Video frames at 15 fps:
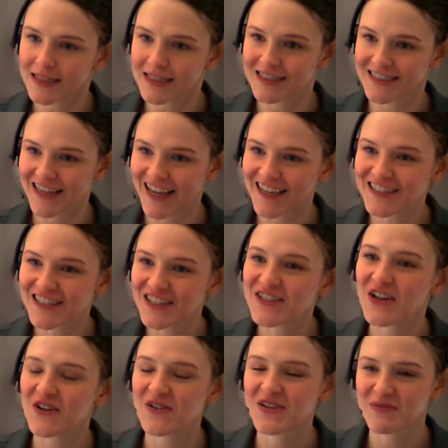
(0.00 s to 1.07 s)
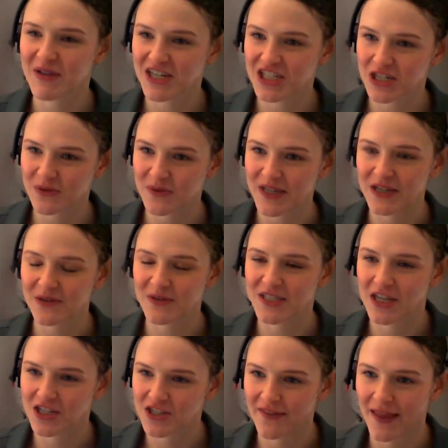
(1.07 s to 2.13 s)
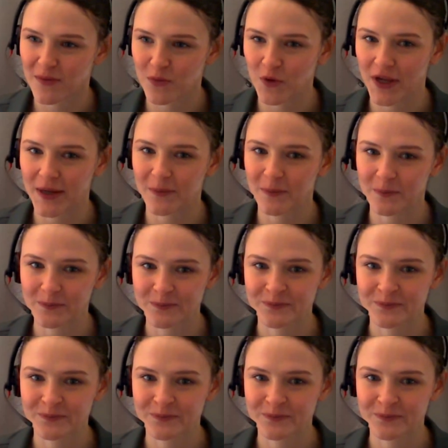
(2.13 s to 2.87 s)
these days, so I wanted to make sure we touched on that point.